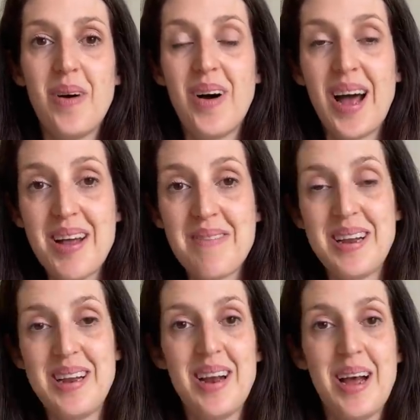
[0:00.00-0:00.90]

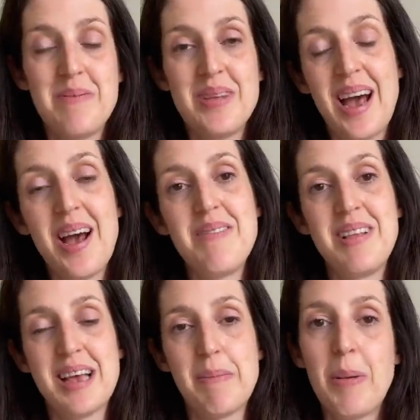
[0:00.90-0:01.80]
hopefully, um, yeah, over
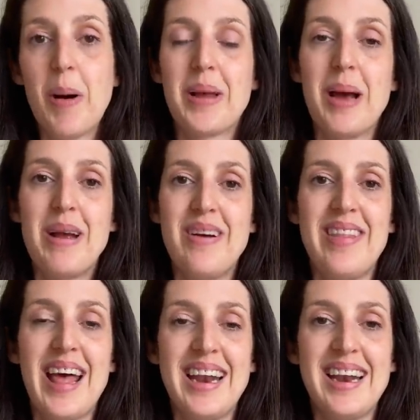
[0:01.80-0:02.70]
the summer, popping up here
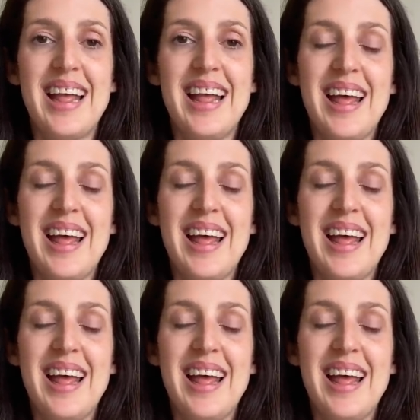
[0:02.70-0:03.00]
and then.